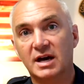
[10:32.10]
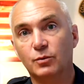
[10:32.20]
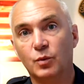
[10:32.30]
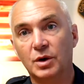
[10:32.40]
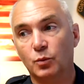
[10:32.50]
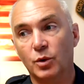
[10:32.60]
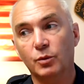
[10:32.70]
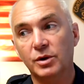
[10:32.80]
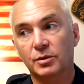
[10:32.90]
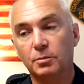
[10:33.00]
what
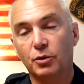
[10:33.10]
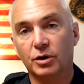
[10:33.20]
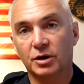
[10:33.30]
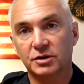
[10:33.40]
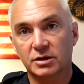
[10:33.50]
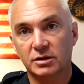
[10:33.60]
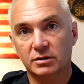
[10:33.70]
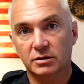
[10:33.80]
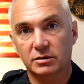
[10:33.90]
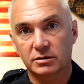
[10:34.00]
we report on
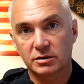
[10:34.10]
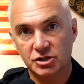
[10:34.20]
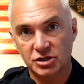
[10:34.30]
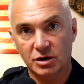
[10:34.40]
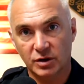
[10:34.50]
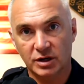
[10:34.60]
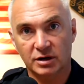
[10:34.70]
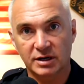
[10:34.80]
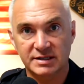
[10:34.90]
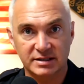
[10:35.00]
the show here
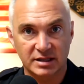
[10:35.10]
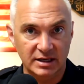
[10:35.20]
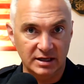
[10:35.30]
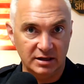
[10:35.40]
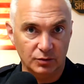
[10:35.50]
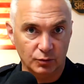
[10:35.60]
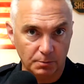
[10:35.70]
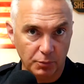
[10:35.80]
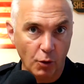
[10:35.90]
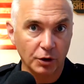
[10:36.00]
is the
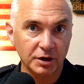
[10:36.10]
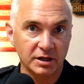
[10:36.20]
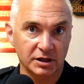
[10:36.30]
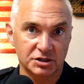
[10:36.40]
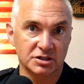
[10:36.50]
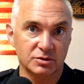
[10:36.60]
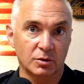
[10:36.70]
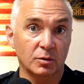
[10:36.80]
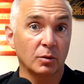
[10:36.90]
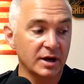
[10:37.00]
reported collisions, the one
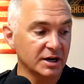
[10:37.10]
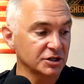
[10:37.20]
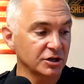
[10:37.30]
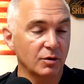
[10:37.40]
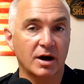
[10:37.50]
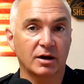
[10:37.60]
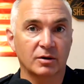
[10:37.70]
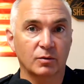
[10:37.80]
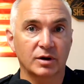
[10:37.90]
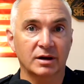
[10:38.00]
where we actually go out
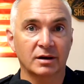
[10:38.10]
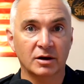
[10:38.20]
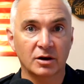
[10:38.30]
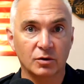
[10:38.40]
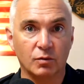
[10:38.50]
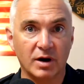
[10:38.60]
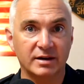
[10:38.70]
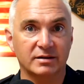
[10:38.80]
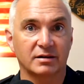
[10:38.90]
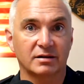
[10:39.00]
and we
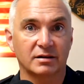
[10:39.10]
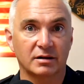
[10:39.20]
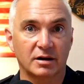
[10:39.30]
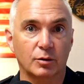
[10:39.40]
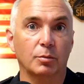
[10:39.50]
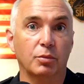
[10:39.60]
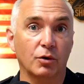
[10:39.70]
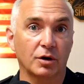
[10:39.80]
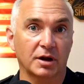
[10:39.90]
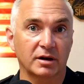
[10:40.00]
write a report
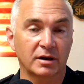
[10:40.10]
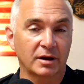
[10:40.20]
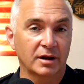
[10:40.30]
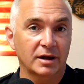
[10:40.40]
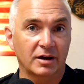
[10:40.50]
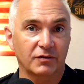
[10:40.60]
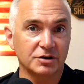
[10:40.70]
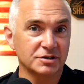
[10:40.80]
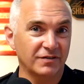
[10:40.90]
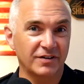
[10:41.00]
on it. If there's
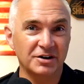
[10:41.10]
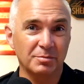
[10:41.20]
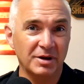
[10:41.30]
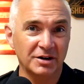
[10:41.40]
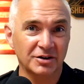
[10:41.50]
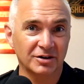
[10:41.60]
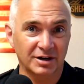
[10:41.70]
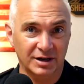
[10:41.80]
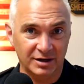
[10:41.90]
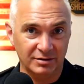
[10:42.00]
a fender bender
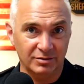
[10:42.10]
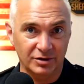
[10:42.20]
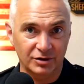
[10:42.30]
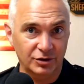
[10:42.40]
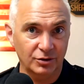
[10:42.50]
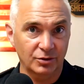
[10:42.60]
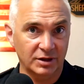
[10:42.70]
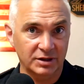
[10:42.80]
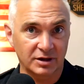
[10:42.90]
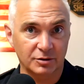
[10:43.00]
and you and
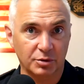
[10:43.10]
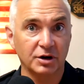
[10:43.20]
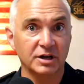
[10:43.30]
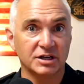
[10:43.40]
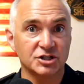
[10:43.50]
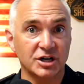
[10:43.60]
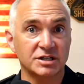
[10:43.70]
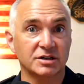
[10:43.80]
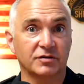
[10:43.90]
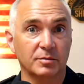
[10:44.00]
the other party exchange
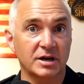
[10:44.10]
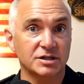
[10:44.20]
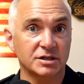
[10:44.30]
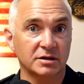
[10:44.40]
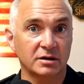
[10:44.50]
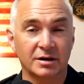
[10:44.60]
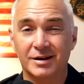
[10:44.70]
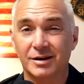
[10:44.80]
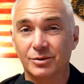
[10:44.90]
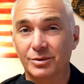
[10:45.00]
information,
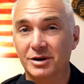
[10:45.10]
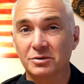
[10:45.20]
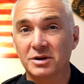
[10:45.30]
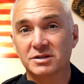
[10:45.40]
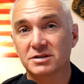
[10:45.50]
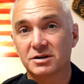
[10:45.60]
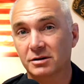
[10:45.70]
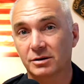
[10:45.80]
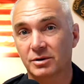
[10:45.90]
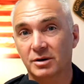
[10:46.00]
we don't
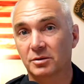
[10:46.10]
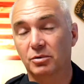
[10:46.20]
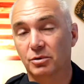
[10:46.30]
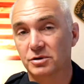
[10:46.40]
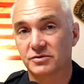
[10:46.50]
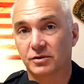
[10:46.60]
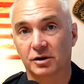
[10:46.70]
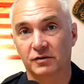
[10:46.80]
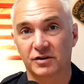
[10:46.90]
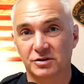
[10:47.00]
necessarily write reports for all
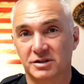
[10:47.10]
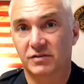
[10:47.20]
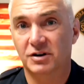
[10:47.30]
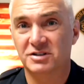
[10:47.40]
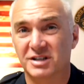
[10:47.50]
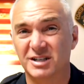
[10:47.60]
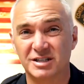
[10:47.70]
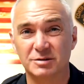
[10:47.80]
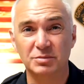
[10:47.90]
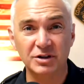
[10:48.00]
of those. If there's a
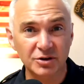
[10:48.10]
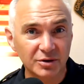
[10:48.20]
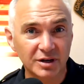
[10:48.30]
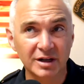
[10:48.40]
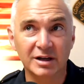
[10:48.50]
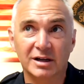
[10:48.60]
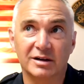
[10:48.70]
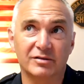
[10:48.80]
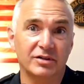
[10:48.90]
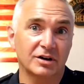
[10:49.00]
dispute,
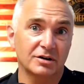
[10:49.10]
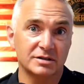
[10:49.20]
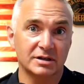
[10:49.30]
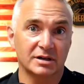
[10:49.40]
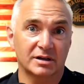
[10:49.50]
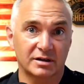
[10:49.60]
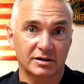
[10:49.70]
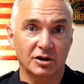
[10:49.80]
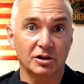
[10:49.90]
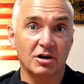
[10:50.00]
if there's
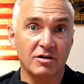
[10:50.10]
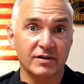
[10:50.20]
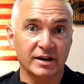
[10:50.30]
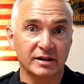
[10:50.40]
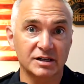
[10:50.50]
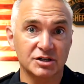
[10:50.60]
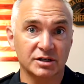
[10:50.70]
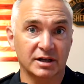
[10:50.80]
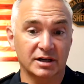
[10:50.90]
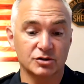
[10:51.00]
a law violation
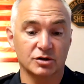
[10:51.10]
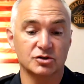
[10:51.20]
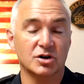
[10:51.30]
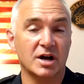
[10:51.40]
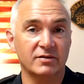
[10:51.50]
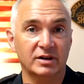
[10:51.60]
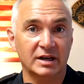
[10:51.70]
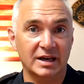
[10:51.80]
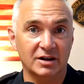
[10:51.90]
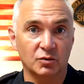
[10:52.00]
like drunk driving,
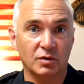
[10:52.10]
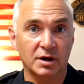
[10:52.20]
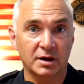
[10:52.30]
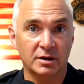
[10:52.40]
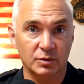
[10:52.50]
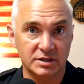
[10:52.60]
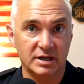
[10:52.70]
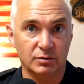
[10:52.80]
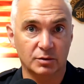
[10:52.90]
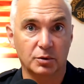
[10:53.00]
hit and run, we take
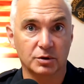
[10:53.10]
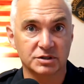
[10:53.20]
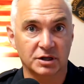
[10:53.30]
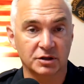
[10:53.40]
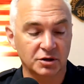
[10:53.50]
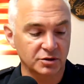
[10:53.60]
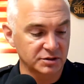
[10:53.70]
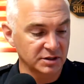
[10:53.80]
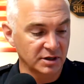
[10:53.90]
reports on those.